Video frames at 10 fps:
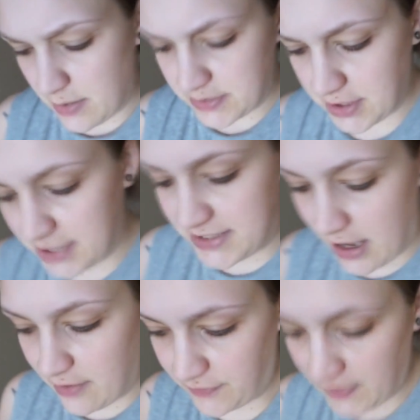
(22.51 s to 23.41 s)
I was going to
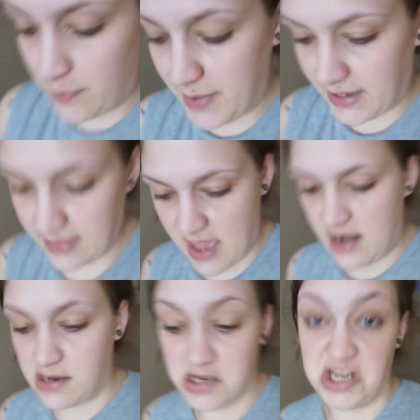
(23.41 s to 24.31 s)
start filming and
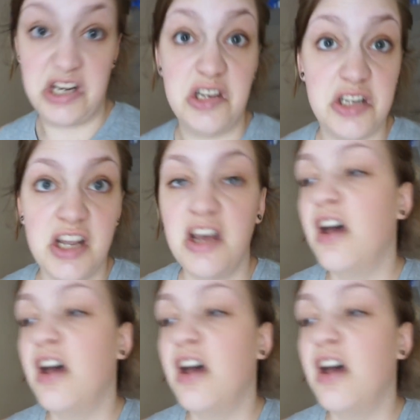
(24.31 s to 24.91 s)
then didn't.